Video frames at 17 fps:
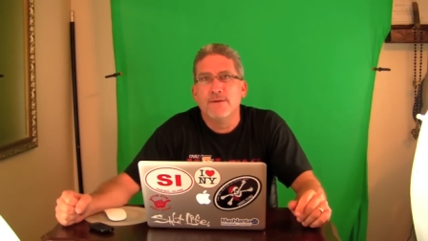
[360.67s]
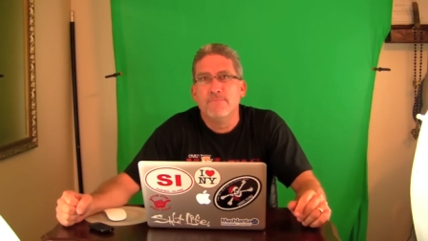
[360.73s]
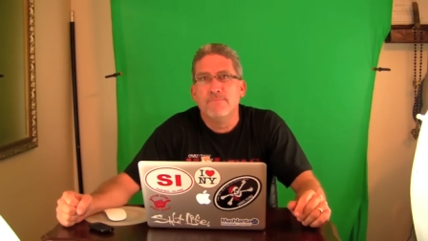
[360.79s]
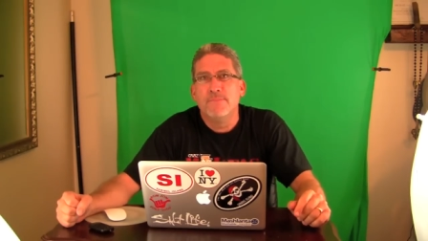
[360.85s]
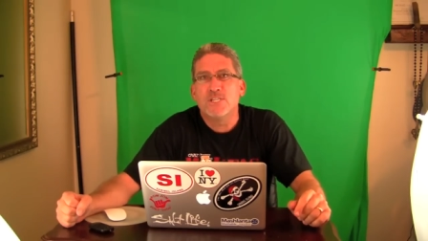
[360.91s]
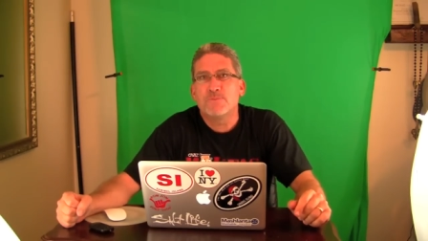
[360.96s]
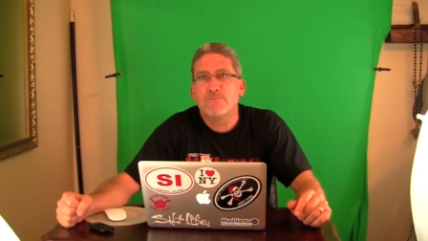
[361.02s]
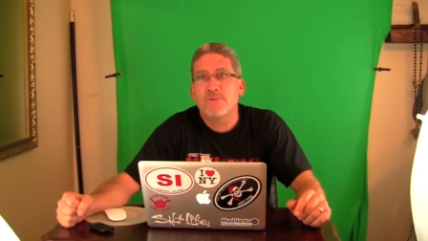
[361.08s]

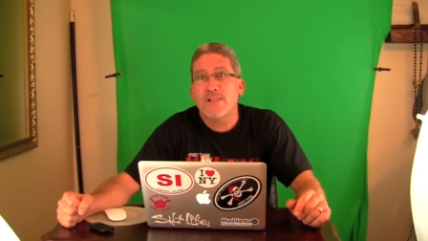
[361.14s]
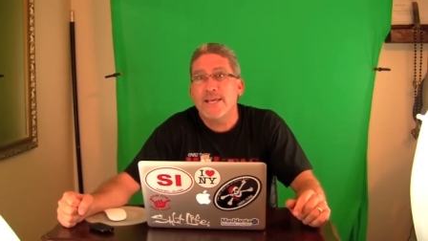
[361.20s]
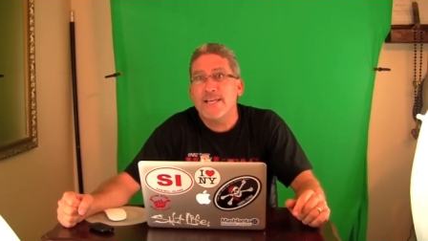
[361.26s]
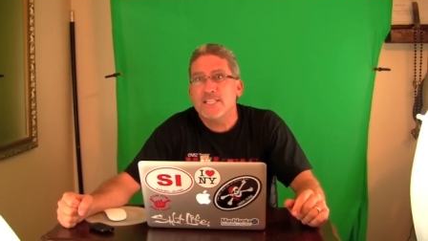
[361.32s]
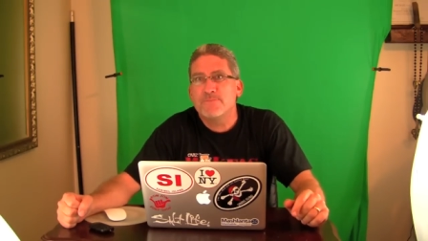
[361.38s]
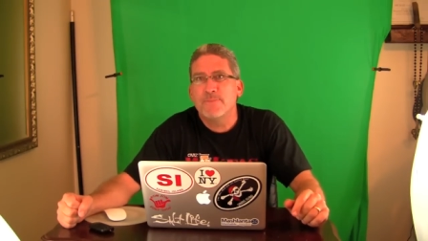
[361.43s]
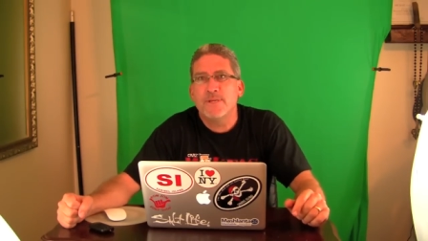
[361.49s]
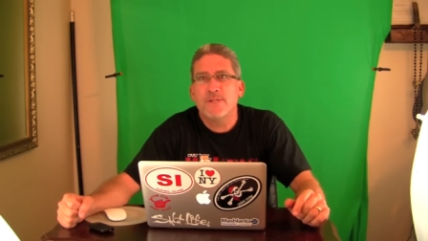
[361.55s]

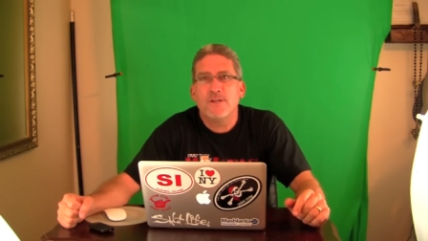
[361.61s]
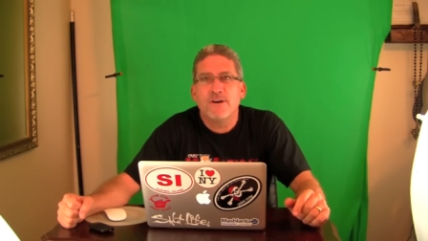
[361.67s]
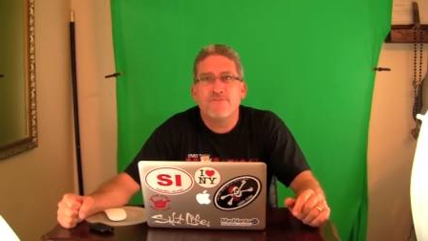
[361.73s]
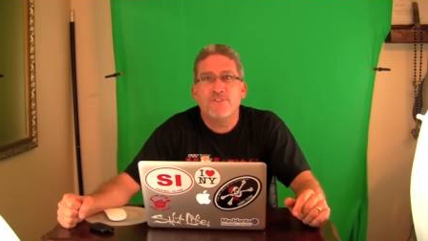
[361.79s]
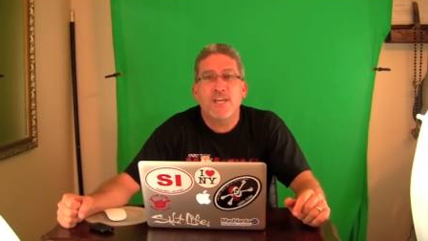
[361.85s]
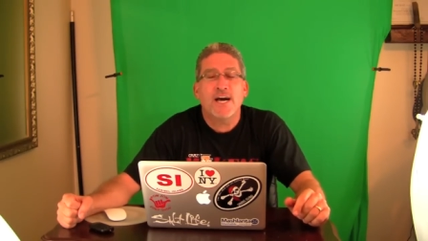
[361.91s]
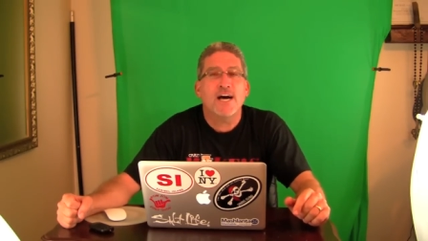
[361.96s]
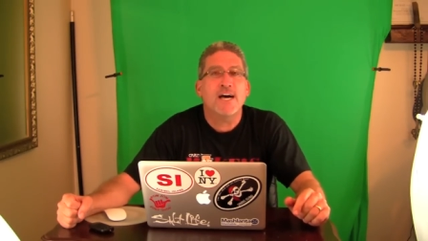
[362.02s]
misplacement
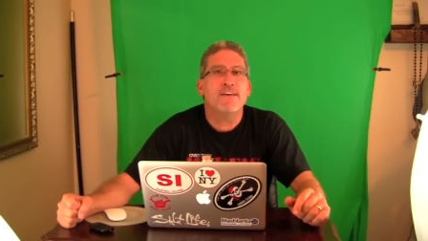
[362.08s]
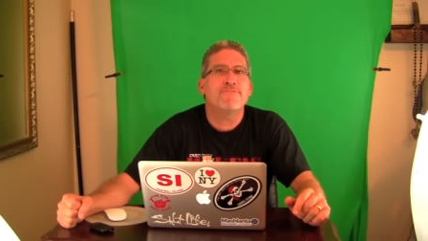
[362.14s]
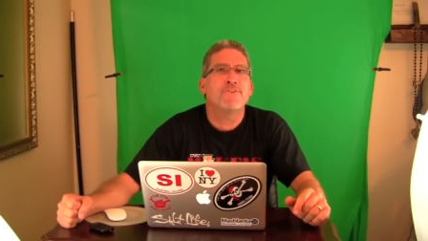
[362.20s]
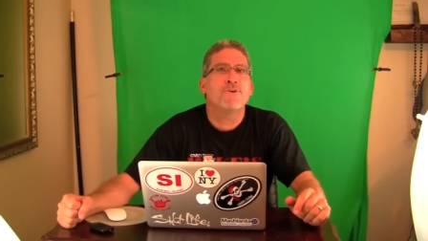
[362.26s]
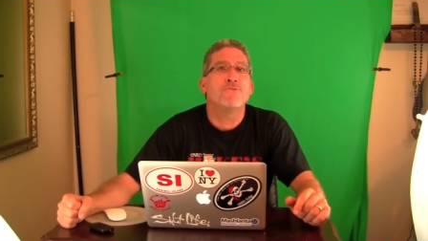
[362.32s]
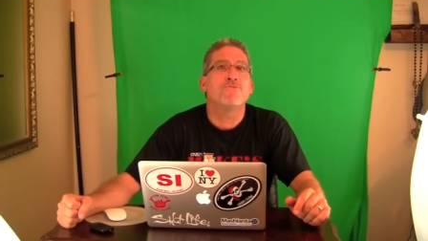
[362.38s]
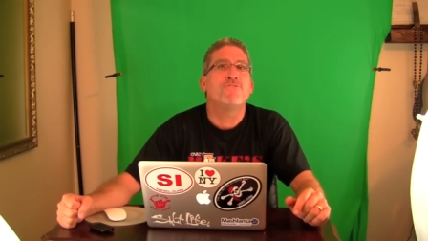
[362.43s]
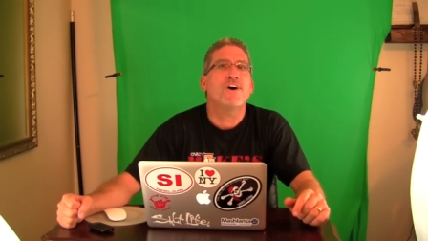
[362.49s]
of the
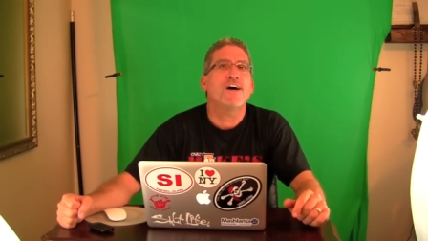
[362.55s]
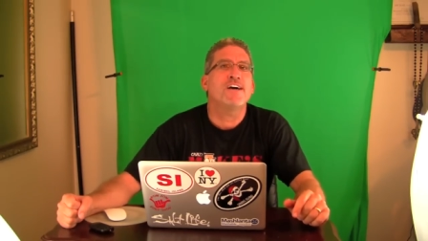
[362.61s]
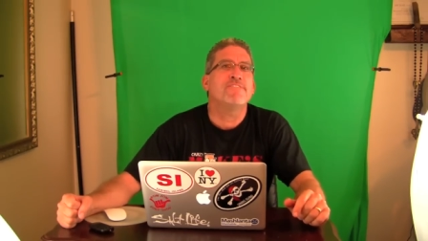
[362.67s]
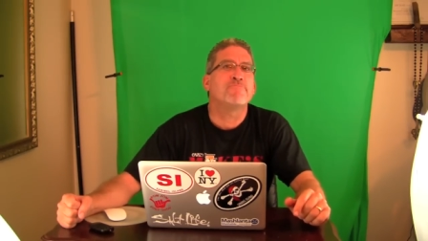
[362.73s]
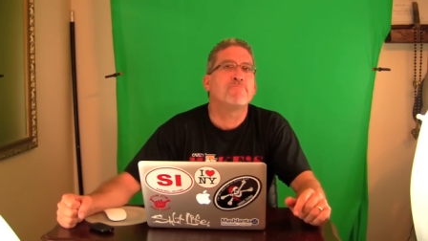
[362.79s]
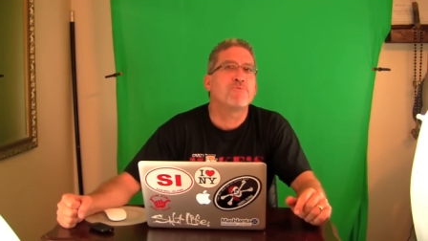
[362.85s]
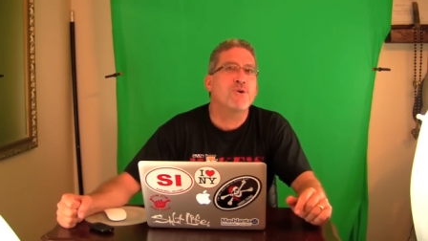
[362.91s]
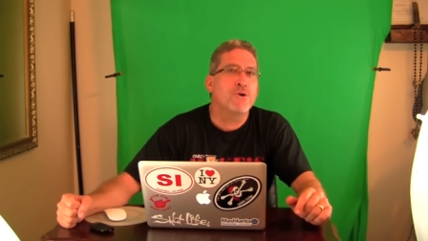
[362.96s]
iPhone
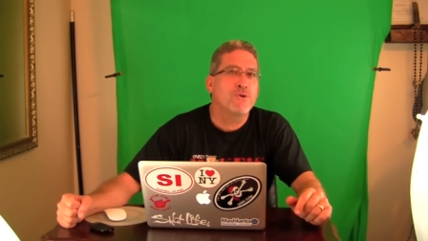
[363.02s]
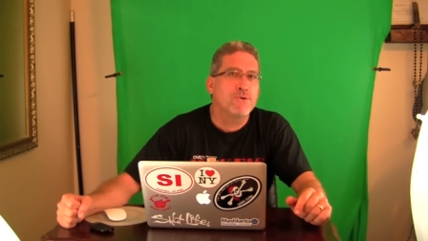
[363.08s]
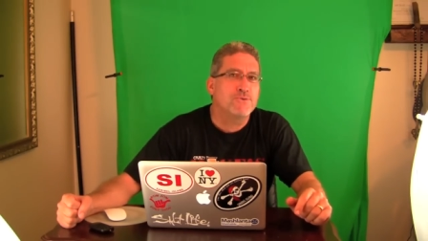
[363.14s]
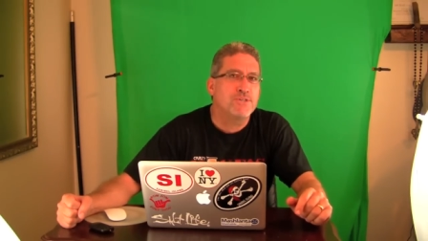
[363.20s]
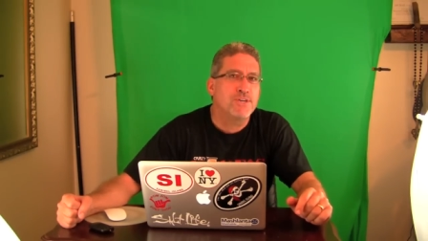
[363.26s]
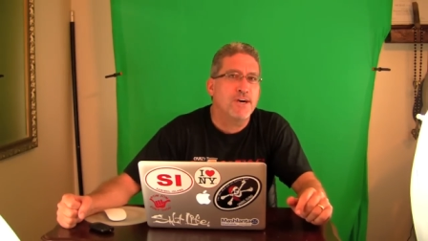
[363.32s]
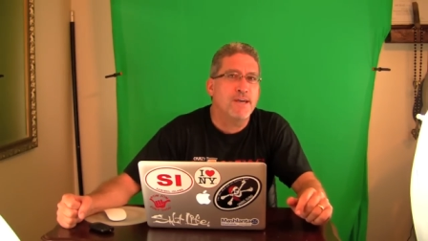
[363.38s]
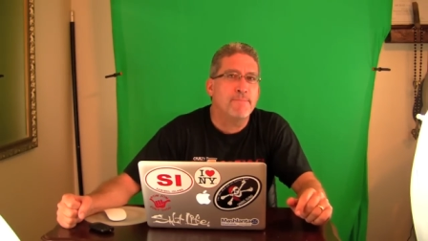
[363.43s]
5
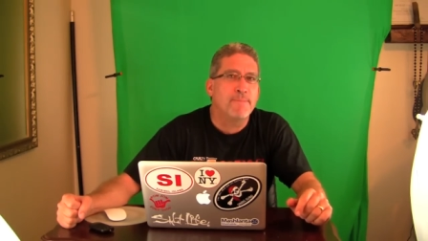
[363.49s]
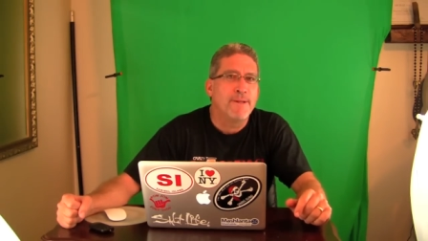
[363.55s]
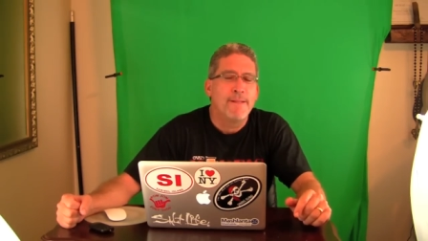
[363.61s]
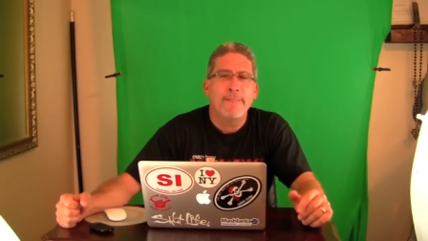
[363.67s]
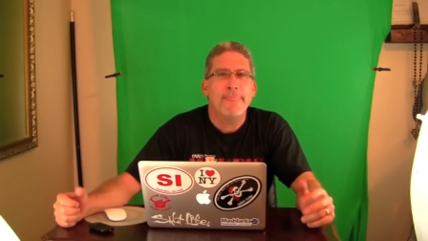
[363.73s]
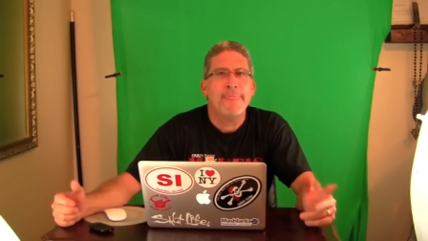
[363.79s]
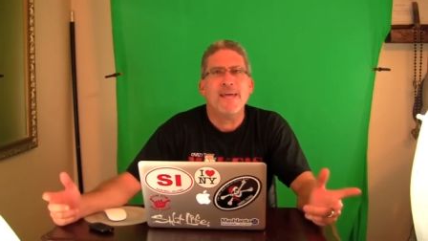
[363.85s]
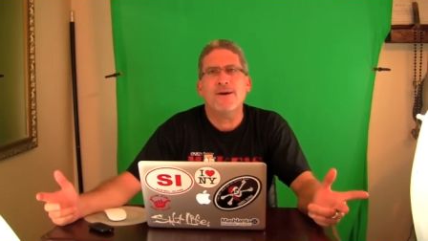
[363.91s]
prototype.
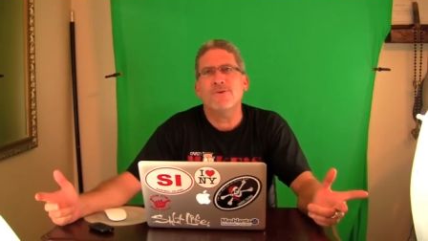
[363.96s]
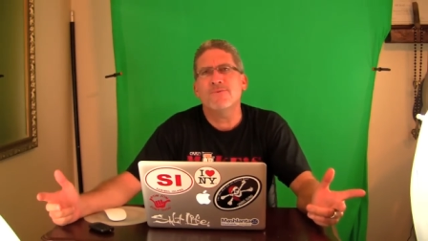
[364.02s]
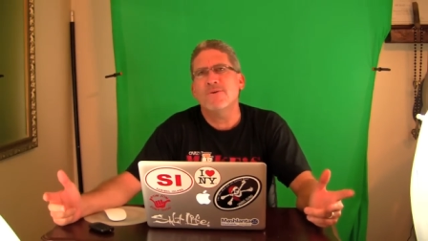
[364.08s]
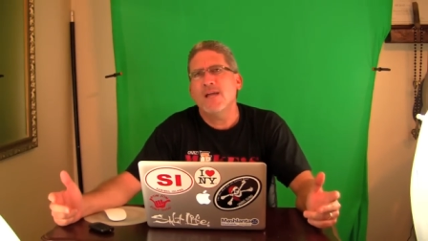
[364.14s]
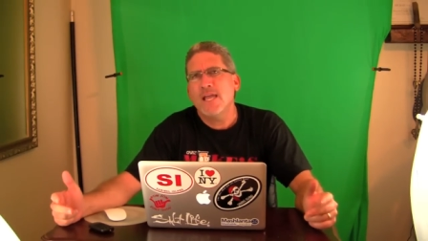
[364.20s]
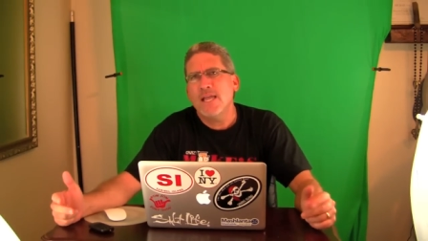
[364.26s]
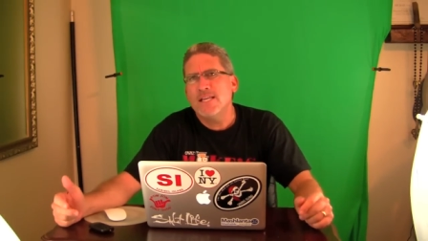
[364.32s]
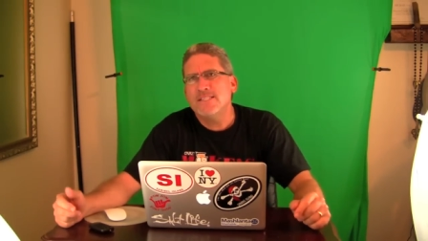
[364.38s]

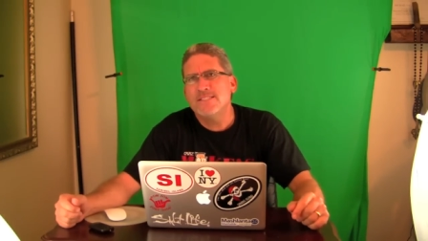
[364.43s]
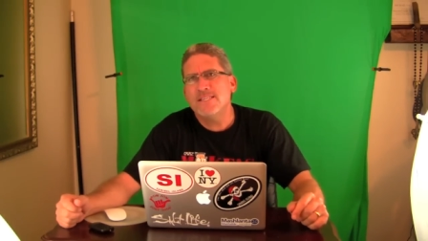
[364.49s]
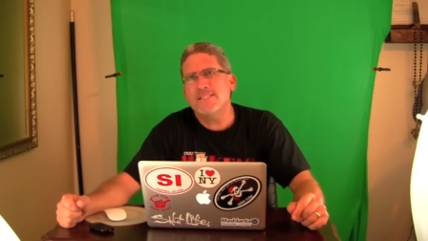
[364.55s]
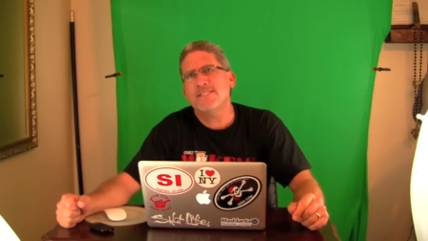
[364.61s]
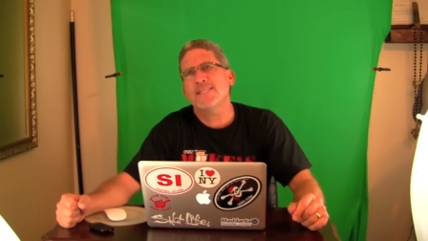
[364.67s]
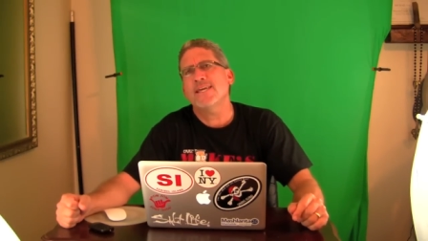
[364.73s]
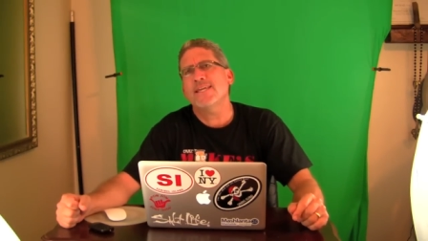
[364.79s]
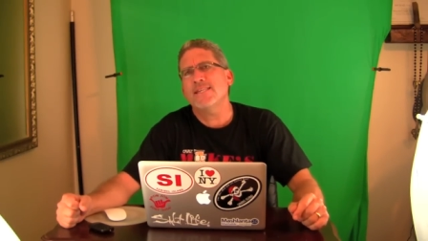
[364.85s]
Now, is
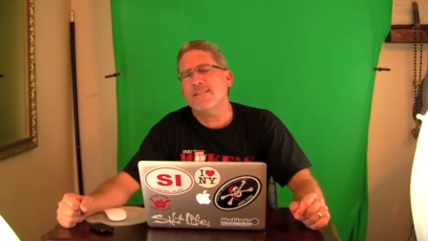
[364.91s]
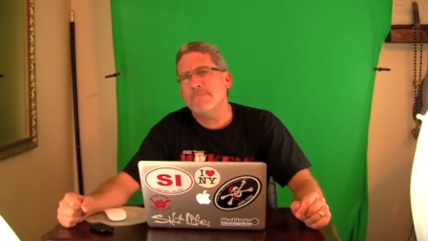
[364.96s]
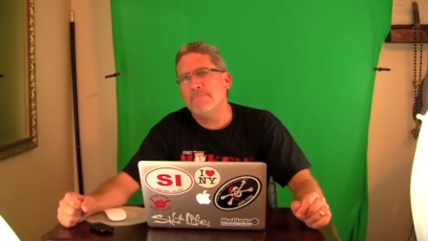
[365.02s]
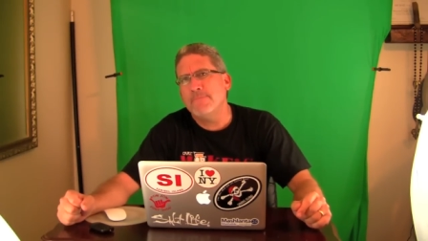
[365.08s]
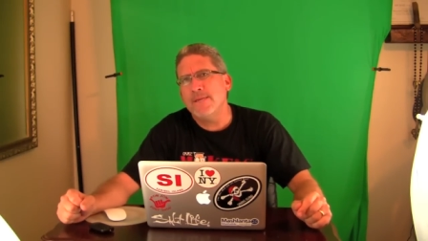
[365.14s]
this getting to